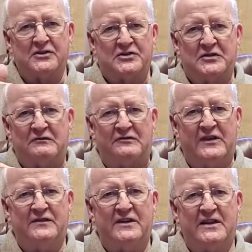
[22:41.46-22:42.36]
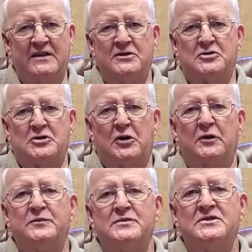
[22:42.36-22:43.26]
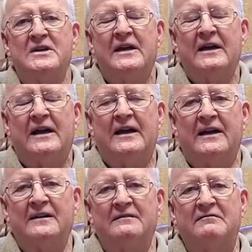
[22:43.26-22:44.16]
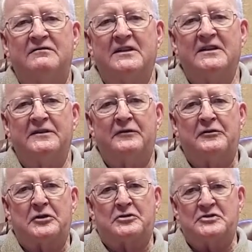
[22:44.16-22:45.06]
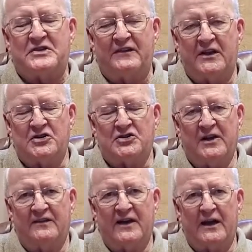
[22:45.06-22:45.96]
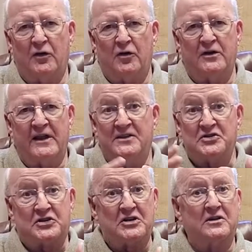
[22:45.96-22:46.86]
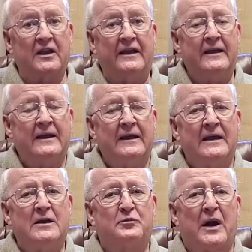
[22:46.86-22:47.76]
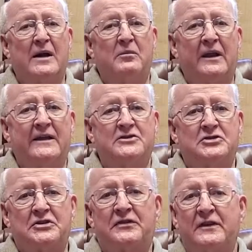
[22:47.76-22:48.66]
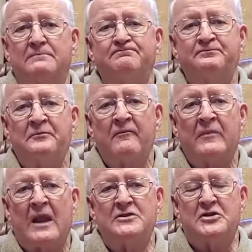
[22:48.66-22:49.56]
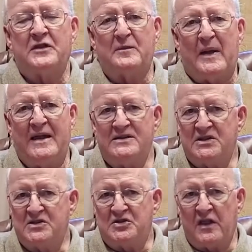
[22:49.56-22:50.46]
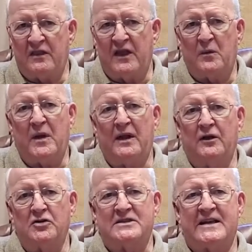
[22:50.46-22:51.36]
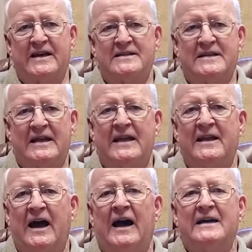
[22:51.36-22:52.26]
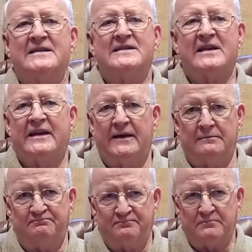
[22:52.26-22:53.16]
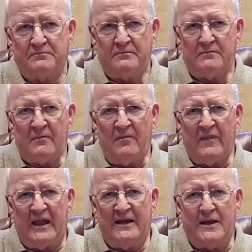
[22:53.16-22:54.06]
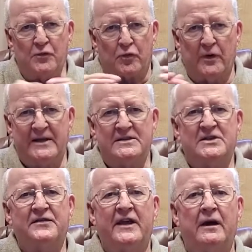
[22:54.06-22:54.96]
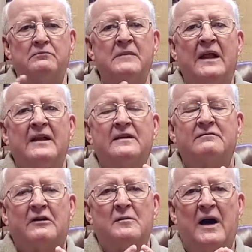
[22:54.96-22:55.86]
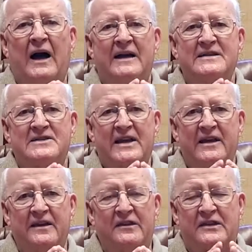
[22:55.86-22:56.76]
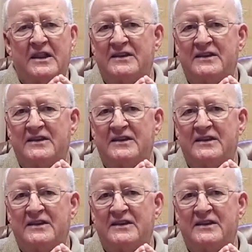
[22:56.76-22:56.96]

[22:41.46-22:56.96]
are so vivid in terms of the crucifixion of our Lord. And certainly, he probably took them to the passage that we looked at in Isaiah, and he read to them from Isaiah the